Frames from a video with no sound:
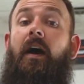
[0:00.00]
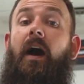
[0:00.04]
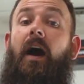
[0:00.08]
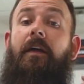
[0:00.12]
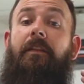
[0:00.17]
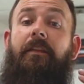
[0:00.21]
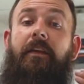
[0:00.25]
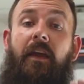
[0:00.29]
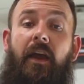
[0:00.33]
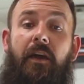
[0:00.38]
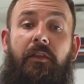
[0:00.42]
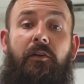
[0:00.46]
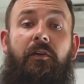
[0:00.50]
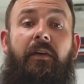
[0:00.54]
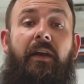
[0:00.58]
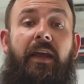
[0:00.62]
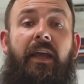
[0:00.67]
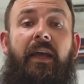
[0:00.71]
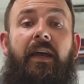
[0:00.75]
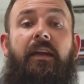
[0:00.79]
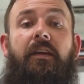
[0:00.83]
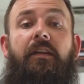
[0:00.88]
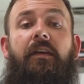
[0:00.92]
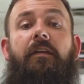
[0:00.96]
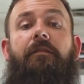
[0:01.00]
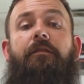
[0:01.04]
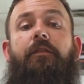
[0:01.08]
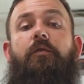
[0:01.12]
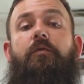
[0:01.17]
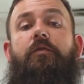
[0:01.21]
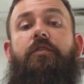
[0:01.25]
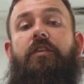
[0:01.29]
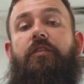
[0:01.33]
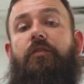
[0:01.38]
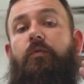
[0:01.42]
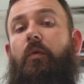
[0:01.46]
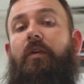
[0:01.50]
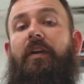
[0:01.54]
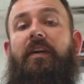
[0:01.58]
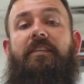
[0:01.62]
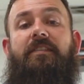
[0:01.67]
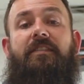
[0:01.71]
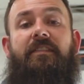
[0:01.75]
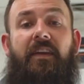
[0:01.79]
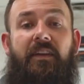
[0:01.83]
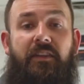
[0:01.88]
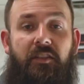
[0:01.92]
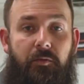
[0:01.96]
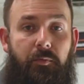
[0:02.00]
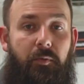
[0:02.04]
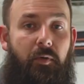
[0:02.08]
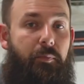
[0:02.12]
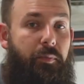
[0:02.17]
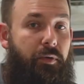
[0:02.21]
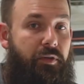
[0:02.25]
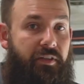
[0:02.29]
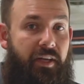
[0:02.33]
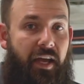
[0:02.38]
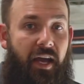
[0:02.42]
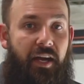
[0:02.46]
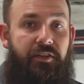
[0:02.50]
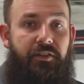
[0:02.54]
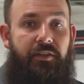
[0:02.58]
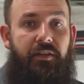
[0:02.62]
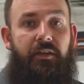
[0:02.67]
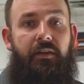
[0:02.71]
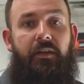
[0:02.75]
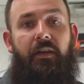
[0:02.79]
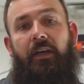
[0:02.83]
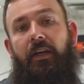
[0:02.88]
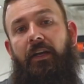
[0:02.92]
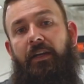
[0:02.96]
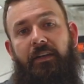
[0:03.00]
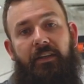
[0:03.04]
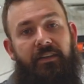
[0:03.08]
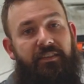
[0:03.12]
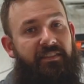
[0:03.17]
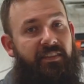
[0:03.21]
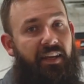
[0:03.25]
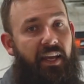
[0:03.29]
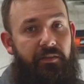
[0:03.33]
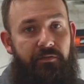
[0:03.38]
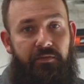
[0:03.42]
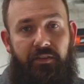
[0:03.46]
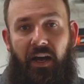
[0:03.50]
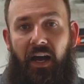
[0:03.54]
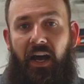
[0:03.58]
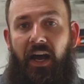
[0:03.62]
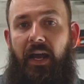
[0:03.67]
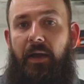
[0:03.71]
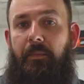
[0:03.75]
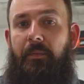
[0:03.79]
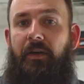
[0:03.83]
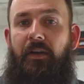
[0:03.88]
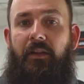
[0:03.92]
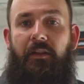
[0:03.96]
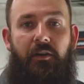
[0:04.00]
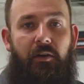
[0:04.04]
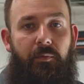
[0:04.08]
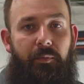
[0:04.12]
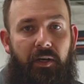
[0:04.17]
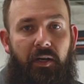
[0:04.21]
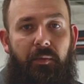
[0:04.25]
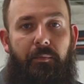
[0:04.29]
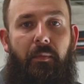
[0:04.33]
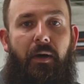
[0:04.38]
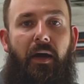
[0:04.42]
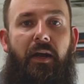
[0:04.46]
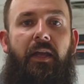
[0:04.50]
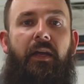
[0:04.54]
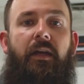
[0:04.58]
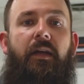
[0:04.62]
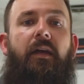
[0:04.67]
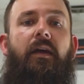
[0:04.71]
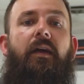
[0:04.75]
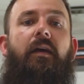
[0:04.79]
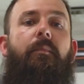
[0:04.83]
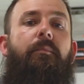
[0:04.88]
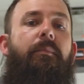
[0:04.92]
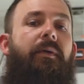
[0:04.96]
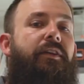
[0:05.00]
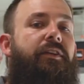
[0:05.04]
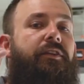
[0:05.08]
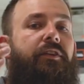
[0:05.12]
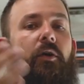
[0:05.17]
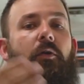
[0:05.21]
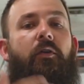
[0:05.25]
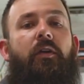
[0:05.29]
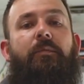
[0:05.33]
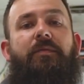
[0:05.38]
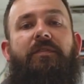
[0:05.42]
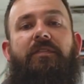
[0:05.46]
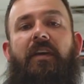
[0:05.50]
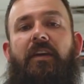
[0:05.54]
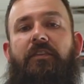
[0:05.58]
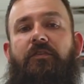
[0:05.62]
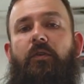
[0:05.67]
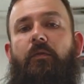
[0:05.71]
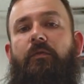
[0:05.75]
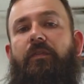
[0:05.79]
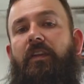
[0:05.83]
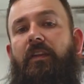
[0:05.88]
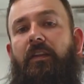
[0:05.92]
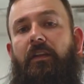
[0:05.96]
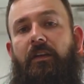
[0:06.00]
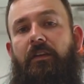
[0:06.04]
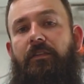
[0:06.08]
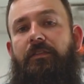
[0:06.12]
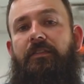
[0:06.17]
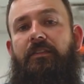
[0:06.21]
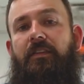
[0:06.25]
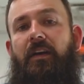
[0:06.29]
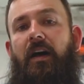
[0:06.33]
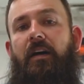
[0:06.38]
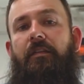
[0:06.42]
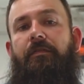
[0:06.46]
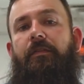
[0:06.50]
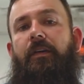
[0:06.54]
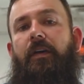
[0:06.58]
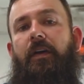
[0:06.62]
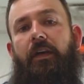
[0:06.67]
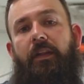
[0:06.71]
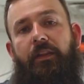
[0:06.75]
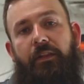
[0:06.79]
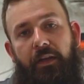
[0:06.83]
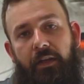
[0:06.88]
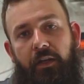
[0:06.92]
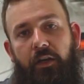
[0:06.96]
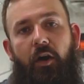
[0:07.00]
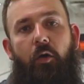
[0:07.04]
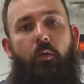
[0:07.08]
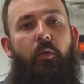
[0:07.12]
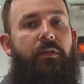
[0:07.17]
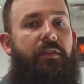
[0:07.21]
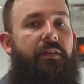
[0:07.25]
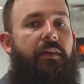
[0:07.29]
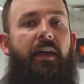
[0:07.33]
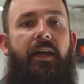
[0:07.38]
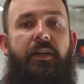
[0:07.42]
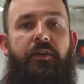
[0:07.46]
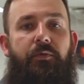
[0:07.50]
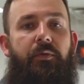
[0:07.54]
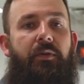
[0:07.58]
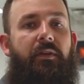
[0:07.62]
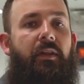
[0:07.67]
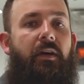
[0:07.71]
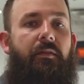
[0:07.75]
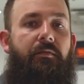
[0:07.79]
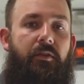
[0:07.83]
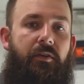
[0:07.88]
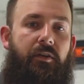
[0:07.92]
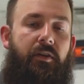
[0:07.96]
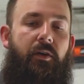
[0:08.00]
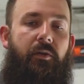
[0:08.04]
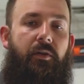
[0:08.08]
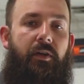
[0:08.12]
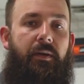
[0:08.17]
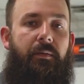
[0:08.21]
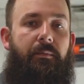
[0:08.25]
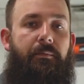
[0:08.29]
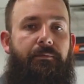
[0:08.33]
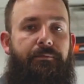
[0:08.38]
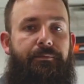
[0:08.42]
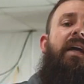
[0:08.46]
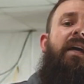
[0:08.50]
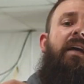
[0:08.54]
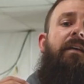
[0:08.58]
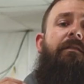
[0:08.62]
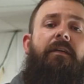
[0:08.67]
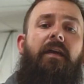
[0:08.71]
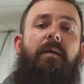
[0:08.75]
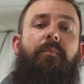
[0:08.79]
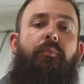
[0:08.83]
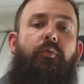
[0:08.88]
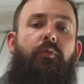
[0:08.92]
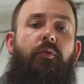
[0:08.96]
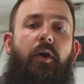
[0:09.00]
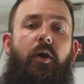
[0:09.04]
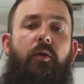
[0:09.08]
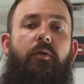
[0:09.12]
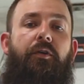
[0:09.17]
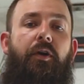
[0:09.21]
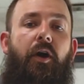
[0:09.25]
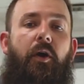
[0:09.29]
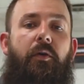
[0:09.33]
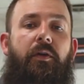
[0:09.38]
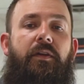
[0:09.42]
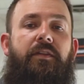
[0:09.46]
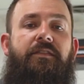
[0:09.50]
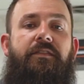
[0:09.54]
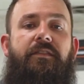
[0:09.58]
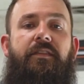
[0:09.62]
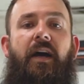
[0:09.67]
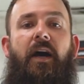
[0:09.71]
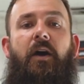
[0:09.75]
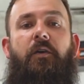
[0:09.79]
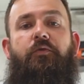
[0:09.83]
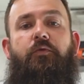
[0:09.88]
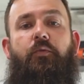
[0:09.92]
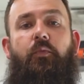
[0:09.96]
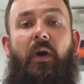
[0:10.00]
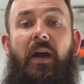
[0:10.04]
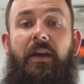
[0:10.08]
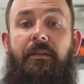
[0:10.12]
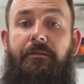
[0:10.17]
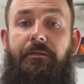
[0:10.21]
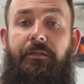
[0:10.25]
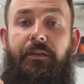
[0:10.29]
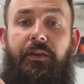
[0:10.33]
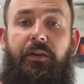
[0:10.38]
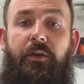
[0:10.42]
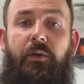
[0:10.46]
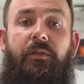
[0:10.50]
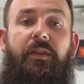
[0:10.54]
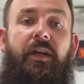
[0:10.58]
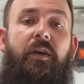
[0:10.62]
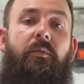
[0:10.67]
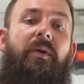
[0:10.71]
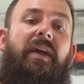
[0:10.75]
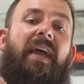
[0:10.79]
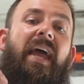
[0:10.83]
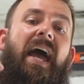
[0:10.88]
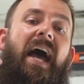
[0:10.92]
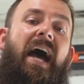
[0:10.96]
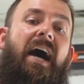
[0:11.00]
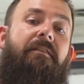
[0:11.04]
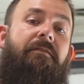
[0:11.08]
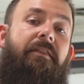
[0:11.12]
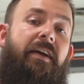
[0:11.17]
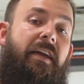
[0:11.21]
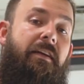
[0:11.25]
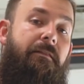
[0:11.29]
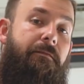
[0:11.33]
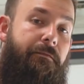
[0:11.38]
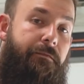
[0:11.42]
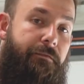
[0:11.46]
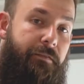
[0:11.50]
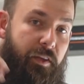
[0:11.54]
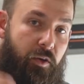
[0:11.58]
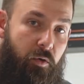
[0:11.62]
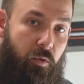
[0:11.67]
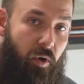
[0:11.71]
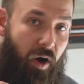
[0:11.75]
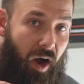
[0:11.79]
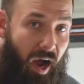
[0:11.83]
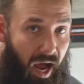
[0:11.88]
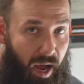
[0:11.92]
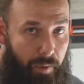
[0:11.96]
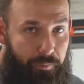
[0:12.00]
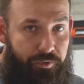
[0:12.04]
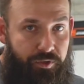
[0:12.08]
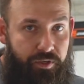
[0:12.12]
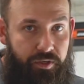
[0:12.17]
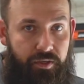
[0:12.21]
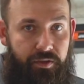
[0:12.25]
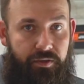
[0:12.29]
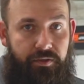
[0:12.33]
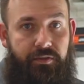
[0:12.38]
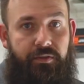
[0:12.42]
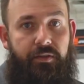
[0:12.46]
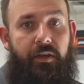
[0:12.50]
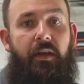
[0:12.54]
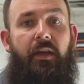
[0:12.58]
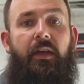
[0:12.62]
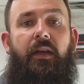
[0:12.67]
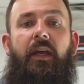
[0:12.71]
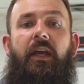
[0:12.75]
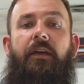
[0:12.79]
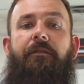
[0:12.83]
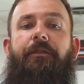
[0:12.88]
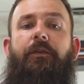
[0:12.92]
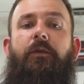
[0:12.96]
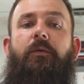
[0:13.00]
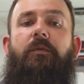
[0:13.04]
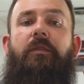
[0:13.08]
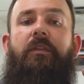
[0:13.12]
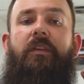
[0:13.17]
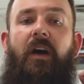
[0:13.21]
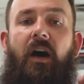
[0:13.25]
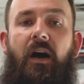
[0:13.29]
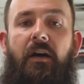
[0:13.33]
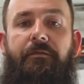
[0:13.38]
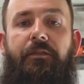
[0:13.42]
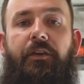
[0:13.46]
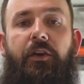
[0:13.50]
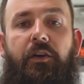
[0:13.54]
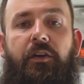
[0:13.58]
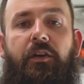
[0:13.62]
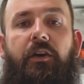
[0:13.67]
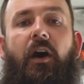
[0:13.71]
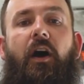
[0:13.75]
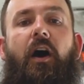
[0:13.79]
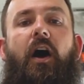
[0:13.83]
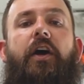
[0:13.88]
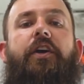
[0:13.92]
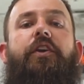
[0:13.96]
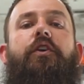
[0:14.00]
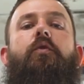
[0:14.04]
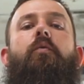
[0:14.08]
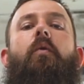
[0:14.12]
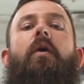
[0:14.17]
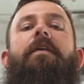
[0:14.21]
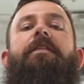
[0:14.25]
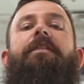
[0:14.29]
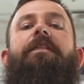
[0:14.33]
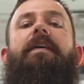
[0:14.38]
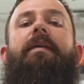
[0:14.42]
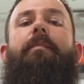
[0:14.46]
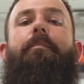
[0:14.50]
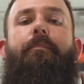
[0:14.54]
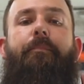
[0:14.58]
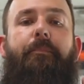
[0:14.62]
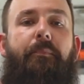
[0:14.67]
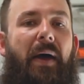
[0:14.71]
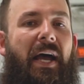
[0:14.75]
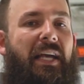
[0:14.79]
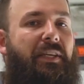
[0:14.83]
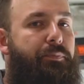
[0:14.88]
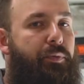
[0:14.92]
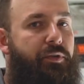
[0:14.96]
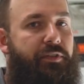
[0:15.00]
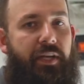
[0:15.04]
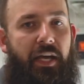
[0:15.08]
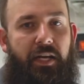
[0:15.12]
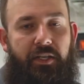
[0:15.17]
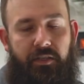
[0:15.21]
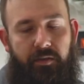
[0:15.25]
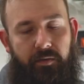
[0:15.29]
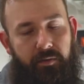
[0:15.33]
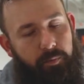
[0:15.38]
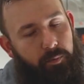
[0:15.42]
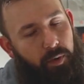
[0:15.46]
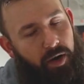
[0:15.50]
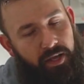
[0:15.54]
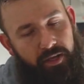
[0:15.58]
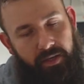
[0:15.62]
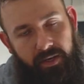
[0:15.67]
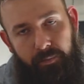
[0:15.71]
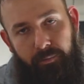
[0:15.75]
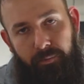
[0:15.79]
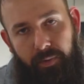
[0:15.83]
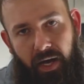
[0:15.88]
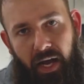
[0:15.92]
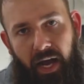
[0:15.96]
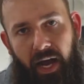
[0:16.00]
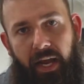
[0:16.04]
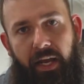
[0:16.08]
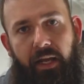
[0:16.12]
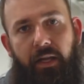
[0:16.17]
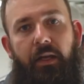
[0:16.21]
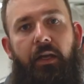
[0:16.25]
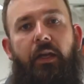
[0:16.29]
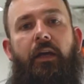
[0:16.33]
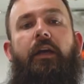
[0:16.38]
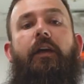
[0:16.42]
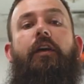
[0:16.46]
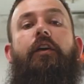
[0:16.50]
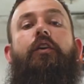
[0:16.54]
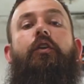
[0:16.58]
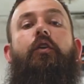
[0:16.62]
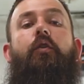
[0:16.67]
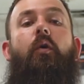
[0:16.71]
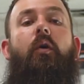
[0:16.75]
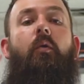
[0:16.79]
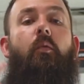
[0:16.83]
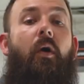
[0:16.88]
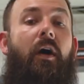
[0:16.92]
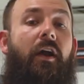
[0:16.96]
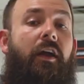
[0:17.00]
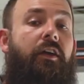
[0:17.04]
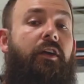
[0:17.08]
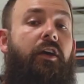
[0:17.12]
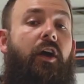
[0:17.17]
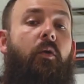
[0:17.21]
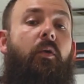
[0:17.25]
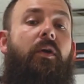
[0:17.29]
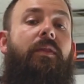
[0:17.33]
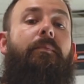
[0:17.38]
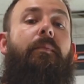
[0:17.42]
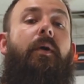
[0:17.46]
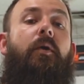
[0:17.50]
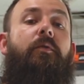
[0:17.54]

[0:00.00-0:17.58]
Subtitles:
On the other hand, if you just want a sensible protection to save time and a little bit of money, but don't obsess over the little stuff, then go with an entry level coating. If a pro coating sounds right for you, then we have a few options. If you love your car and you want the best protection money can buy, you will want to go with